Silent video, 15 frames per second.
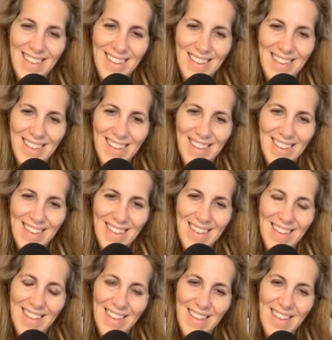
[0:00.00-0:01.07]

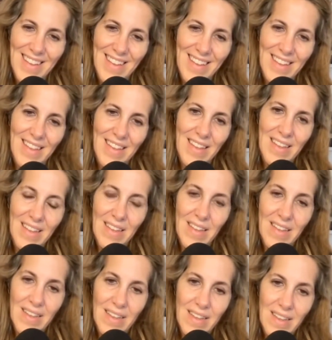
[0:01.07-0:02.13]

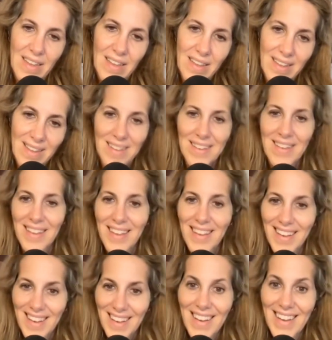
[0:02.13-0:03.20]

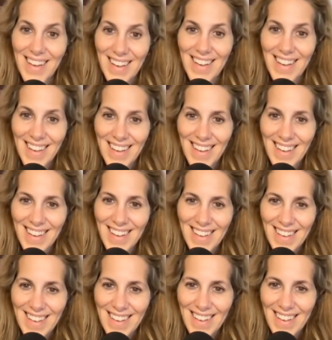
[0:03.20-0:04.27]

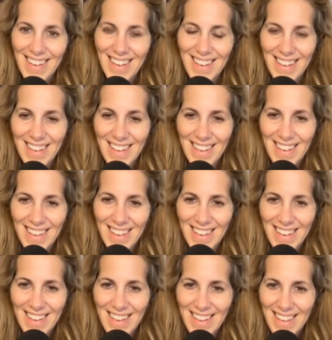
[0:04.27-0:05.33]

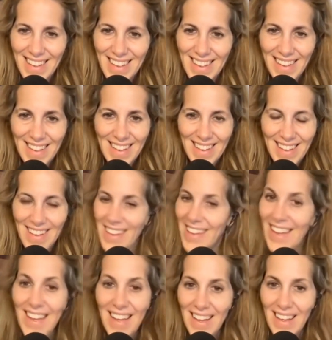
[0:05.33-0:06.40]

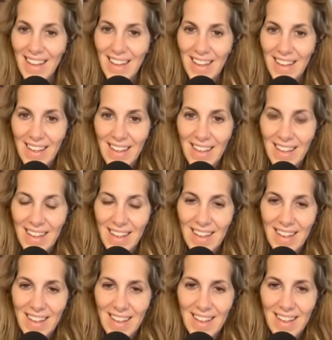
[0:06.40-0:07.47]

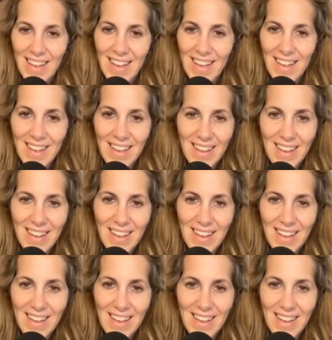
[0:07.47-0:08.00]
The person shown says nothing.